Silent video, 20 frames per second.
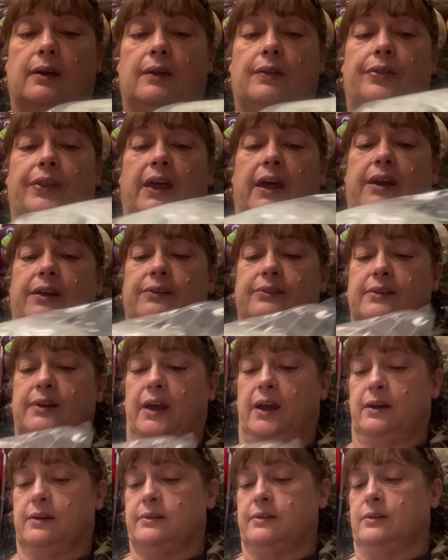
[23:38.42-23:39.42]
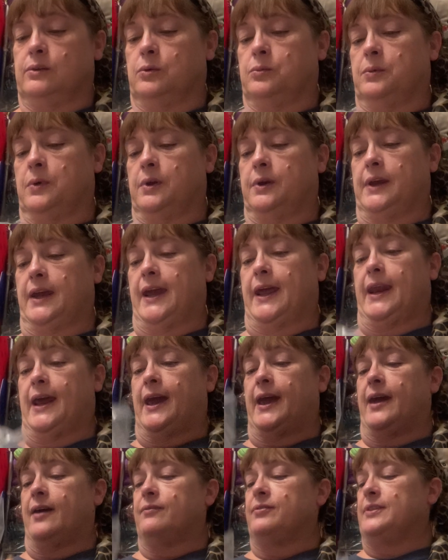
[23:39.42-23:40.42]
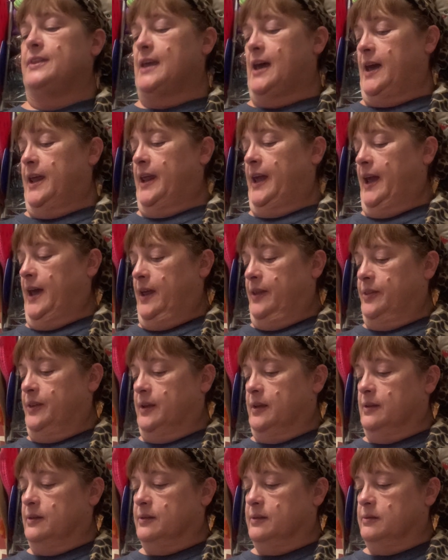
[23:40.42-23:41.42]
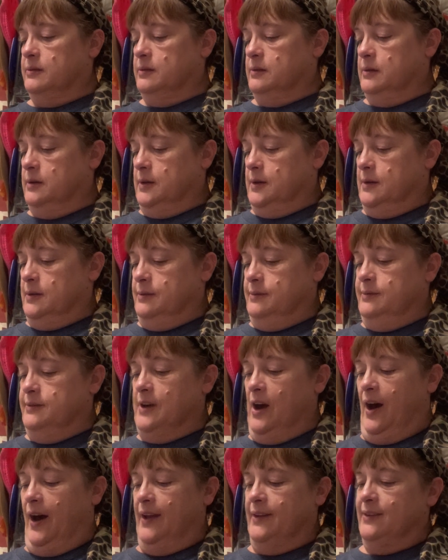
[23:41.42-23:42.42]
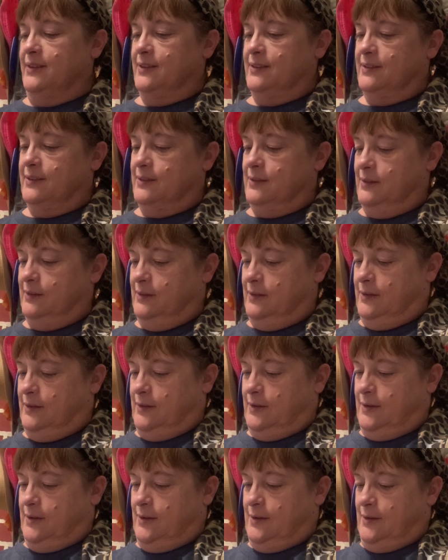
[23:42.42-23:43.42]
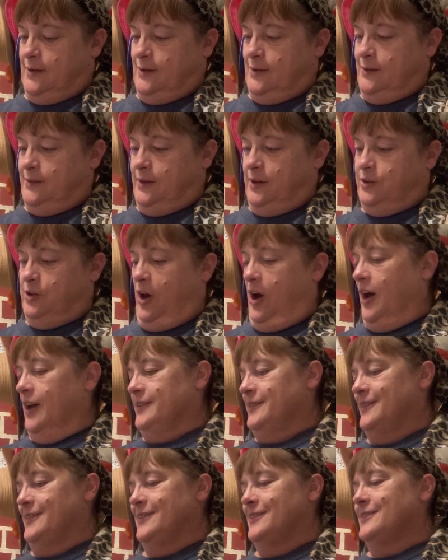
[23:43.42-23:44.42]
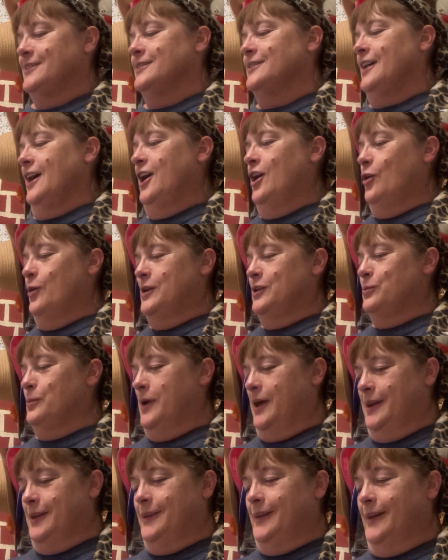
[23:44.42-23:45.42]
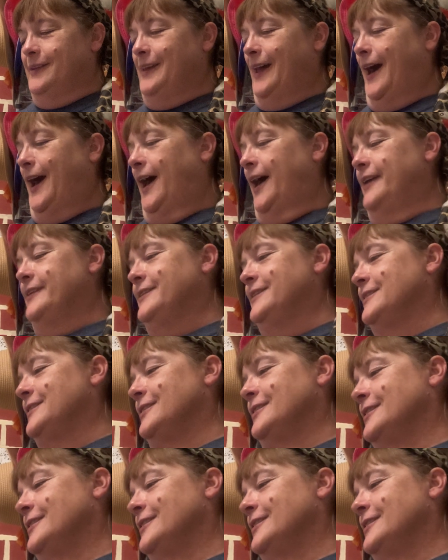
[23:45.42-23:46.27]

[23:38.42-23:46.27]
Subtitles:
That is an excellent run, and I have not had these dots. The dots. I always wanted the dots.